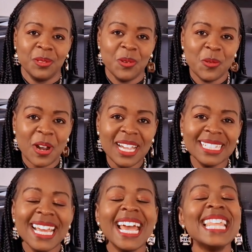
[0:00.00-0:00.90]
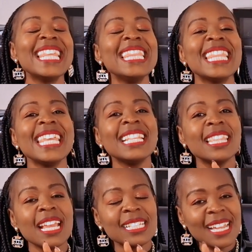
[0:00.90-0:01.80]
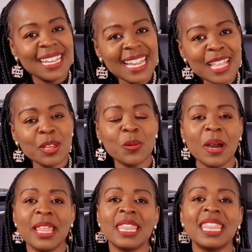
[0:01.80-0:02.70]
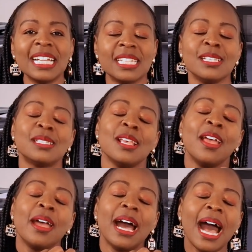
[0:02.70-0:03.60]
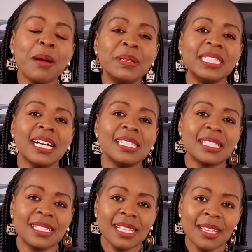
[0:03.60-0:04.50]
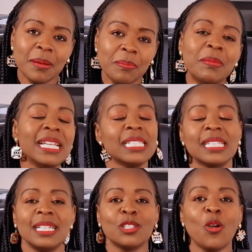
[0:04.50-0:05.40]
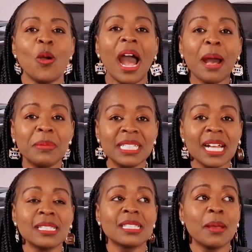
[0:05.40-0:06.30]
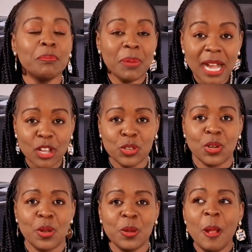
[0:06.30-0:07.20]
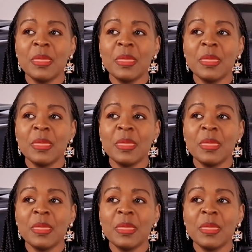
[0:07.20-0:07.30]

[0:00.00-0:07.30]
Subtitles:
All right. And then there is another one that is abundance mindset, or abundance background.